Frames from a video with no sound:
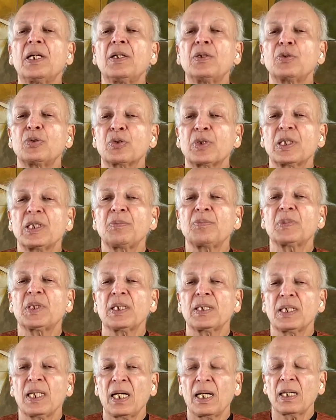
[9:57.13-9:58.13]
to keep the
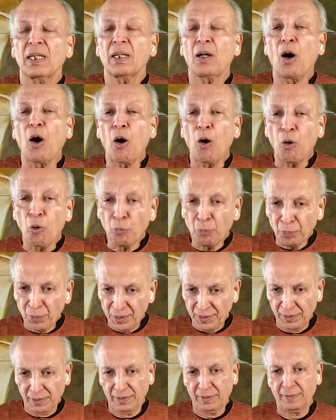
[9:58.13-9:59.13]
lung
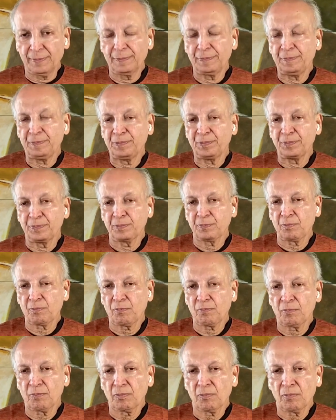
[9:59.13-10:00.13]
open.
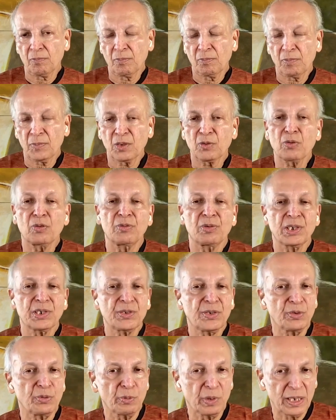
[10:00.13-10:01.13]
It's called
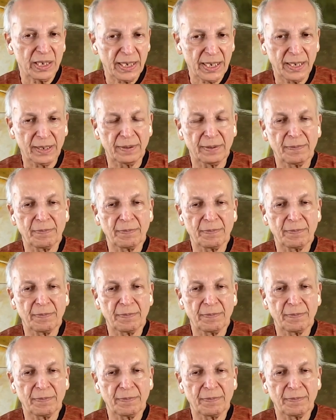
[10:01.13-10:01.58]
residual air.